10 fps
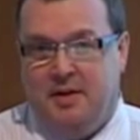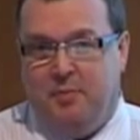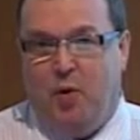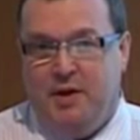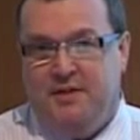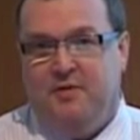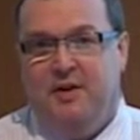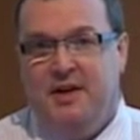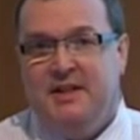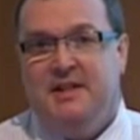The point of
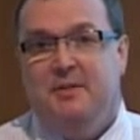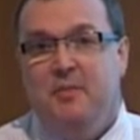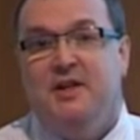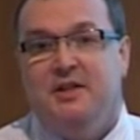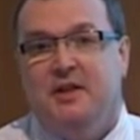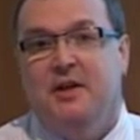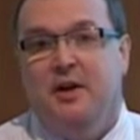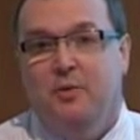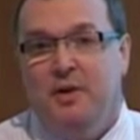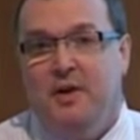chronicity must
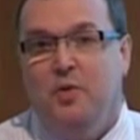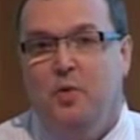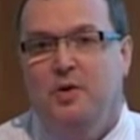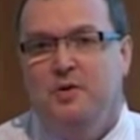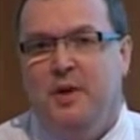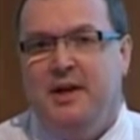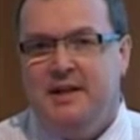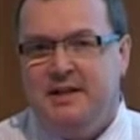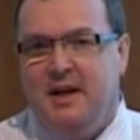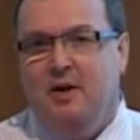occur within the wound bed
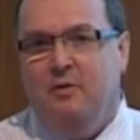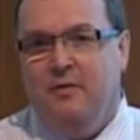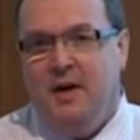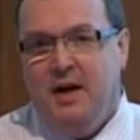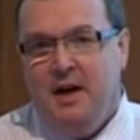itself.